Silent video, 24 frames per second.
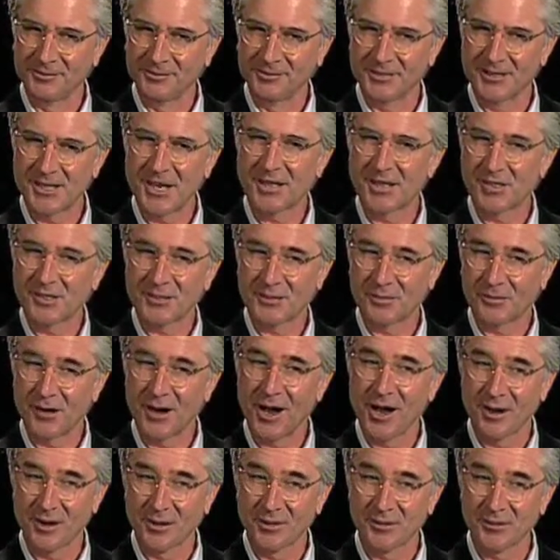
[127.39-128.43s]
It's not The
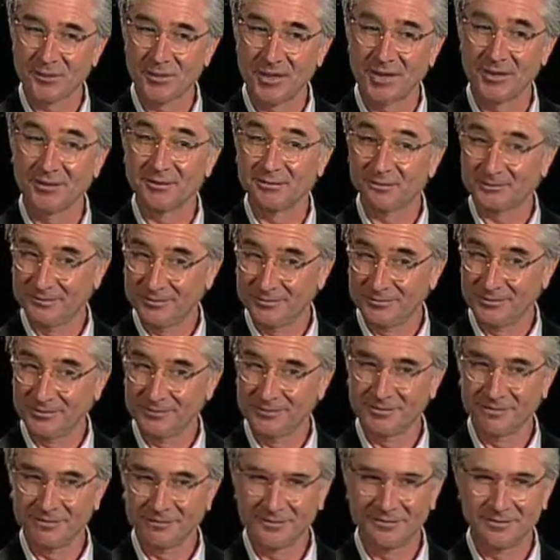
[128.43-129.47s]
Sopranos, but
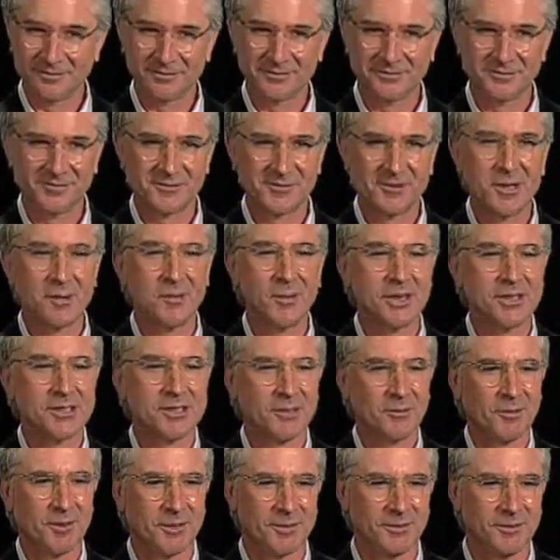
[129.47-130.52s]
somewhat
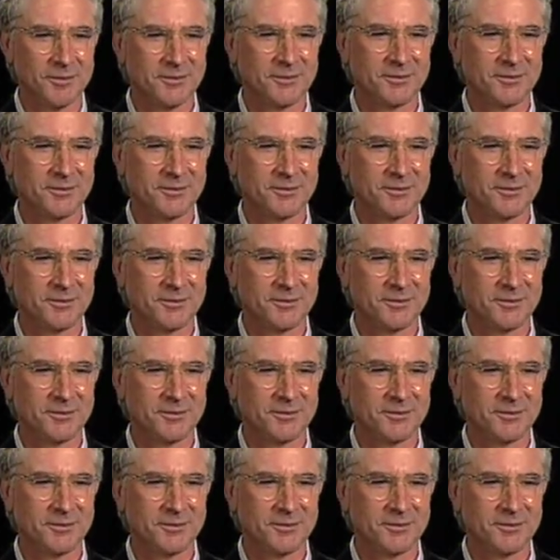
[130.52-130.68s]
similar.